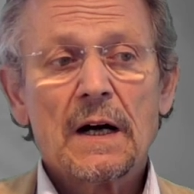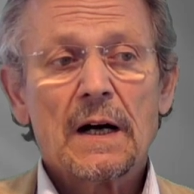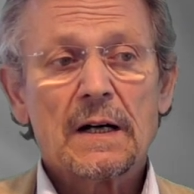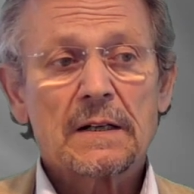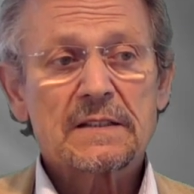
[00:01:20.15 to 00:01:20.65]

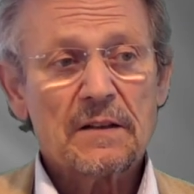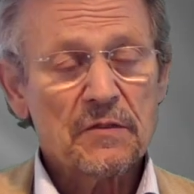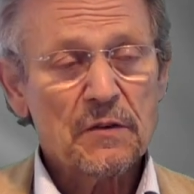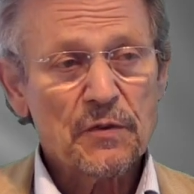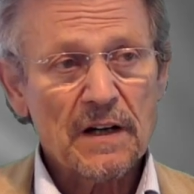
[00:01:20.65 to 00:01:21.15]
uh,
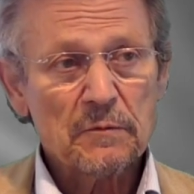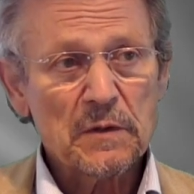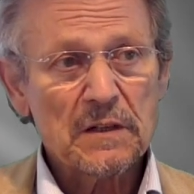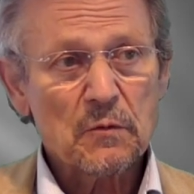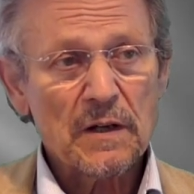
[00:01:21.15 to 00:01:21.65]
75
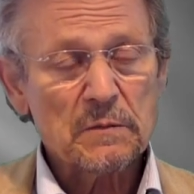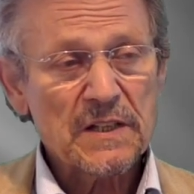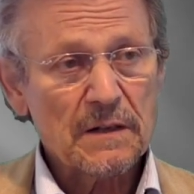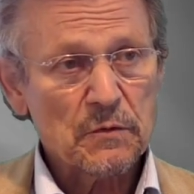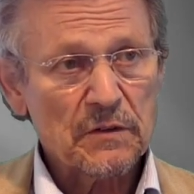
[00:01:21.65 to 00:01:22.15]
milligrams,
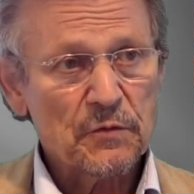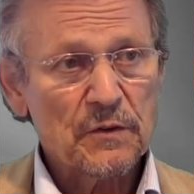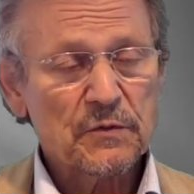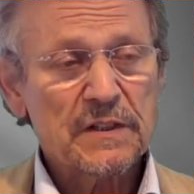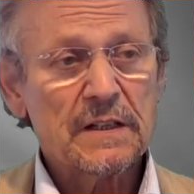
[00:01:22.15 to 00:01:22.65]

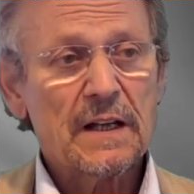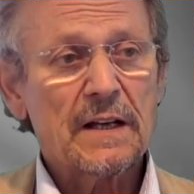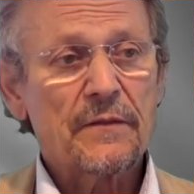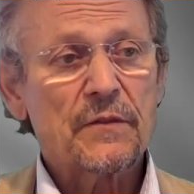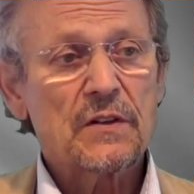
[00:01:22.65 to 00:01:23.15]
150,
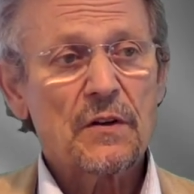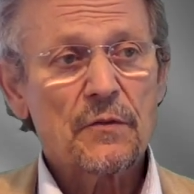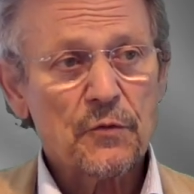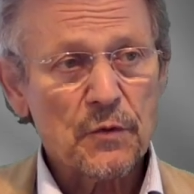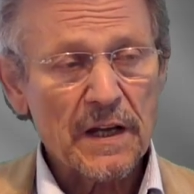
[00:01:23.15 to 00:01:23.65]
and
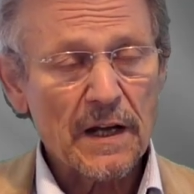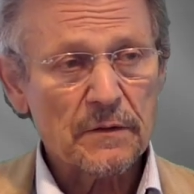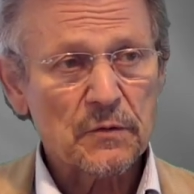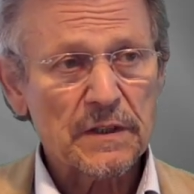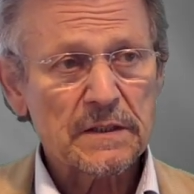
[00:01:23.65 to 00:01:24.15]

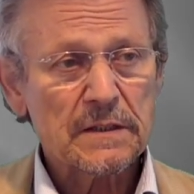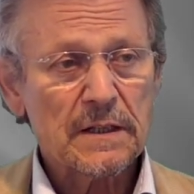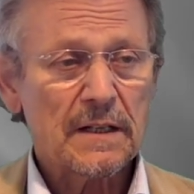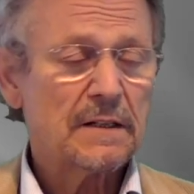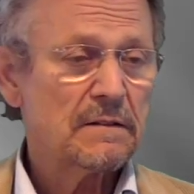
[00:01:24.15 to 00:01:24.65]
300,
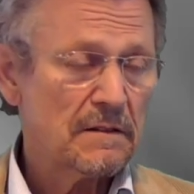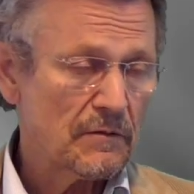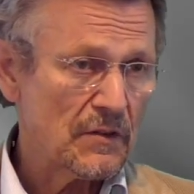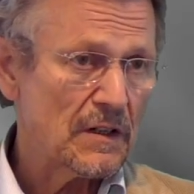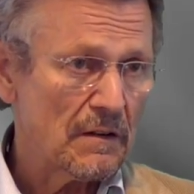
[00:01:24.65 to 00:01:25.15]
and
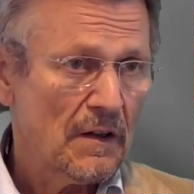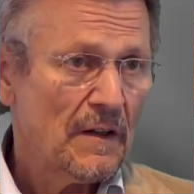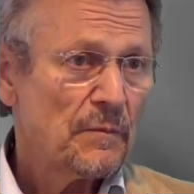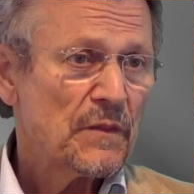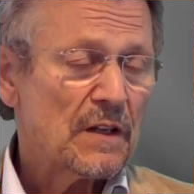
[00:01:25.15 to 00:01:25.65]
the
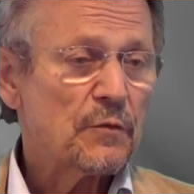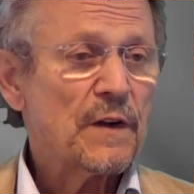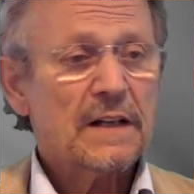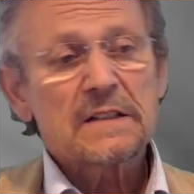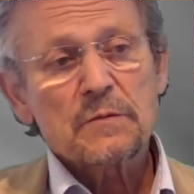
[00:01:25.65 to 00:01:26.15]

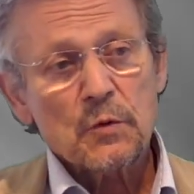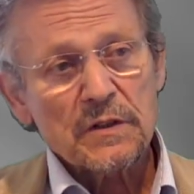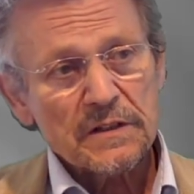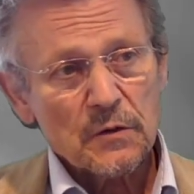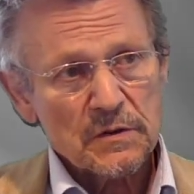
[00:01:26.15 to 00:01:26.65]
effects were
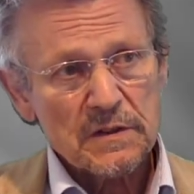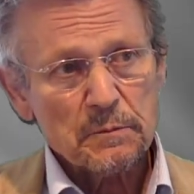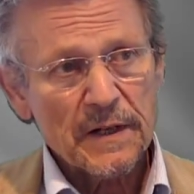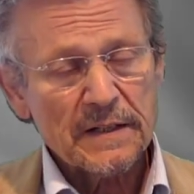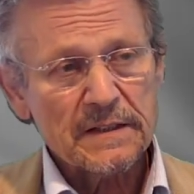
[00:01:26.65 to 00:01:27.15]
dose
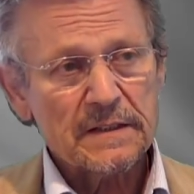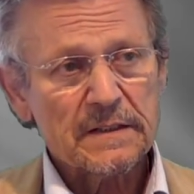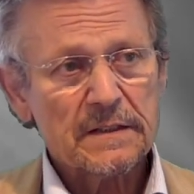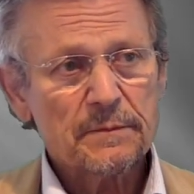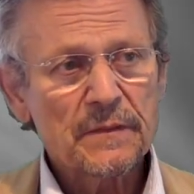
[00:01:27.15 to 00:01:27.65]

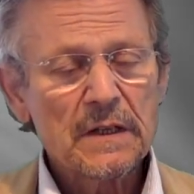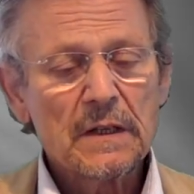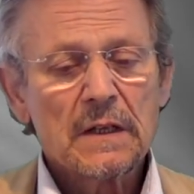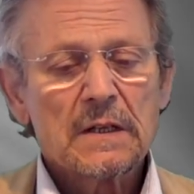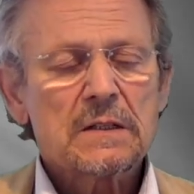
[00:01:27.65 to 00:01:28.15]
dependent.
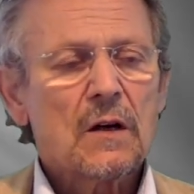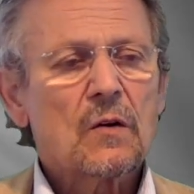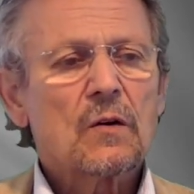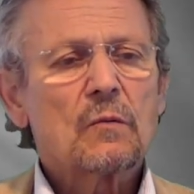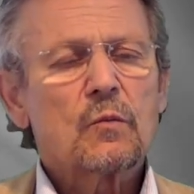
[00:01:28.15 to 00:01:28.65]

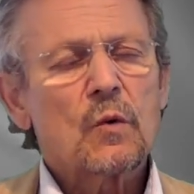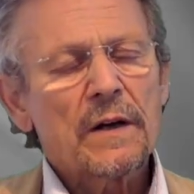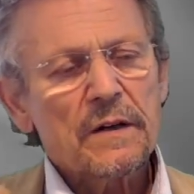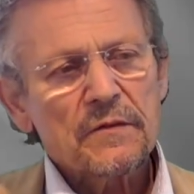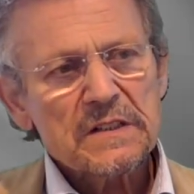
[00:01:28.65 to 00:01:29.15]
So
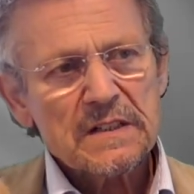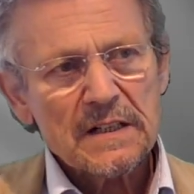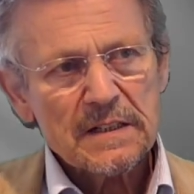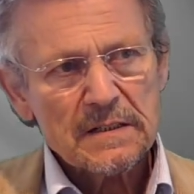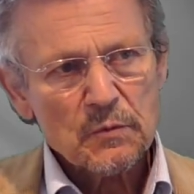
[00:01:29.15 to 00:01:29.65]
one of the
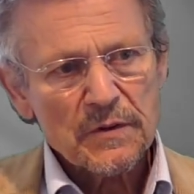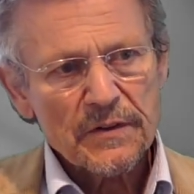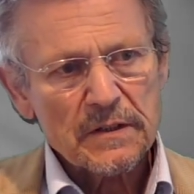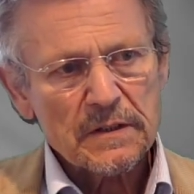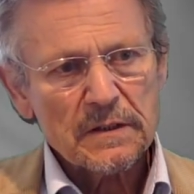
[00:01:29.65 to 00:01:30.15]
studies was
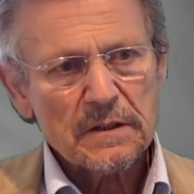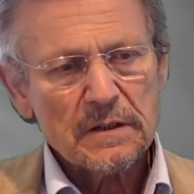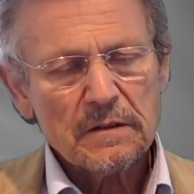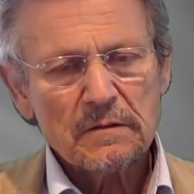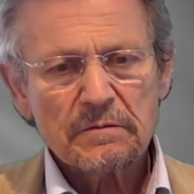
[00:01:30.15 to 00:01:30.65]
a,
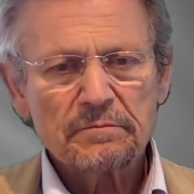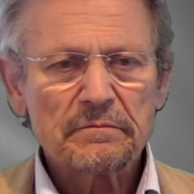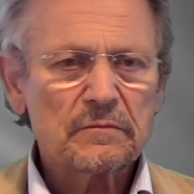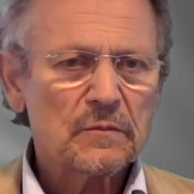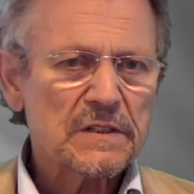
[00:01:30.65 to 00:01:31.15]
uh,
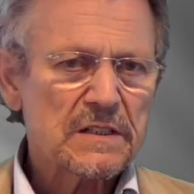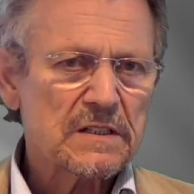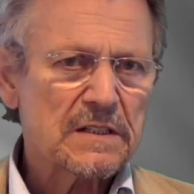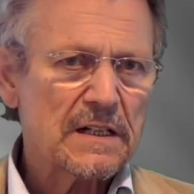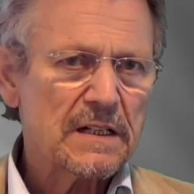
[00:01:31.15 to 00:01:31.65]
was a
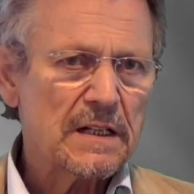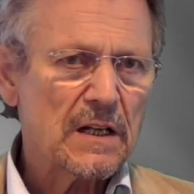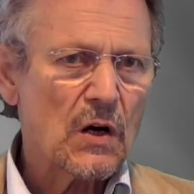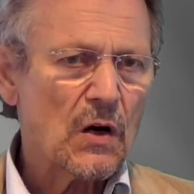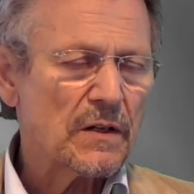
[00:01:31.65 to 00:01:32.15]
study
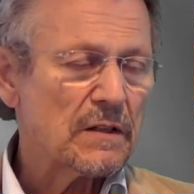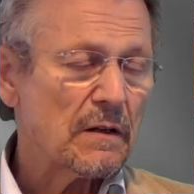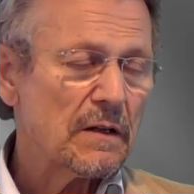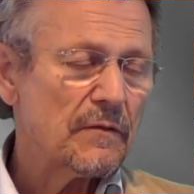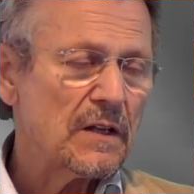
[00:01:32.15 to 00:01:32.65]

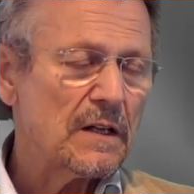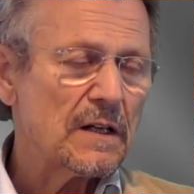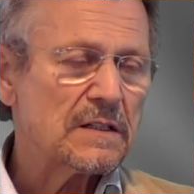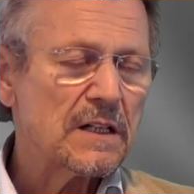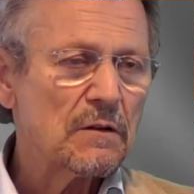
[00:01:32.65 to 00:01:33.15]
on the
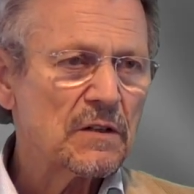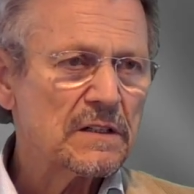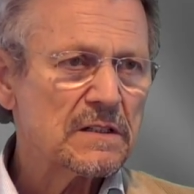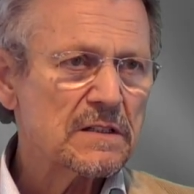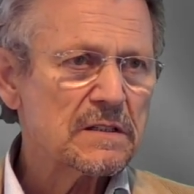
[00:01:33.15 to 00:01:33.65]

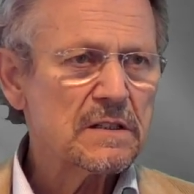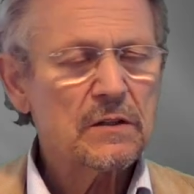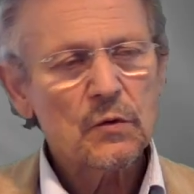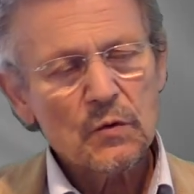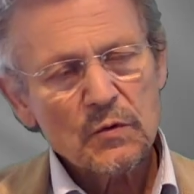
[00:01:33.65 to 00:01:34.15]
adherence
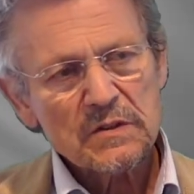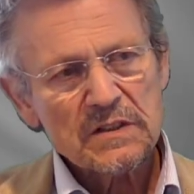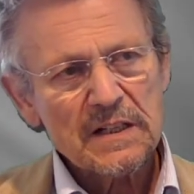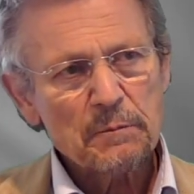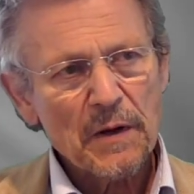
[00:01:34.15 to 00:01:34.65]
to
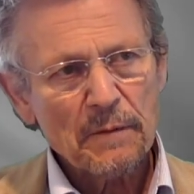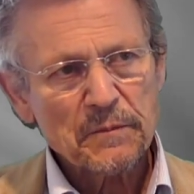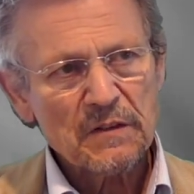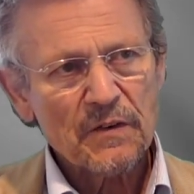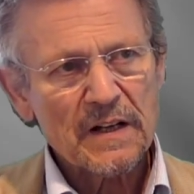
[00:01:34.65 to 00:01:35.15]
CPAP
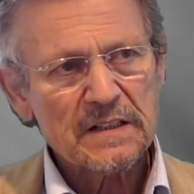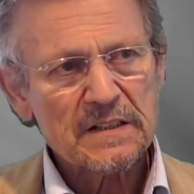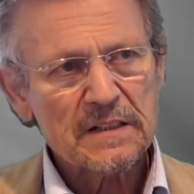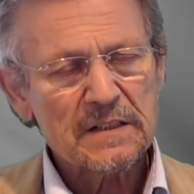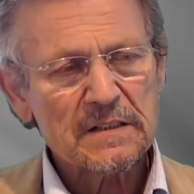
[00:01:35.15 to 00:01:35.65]

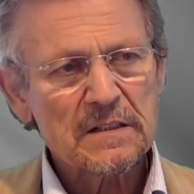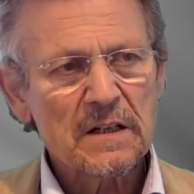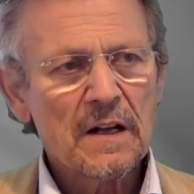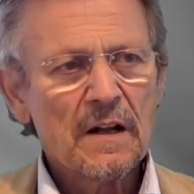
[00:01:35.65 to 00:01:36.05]
devices,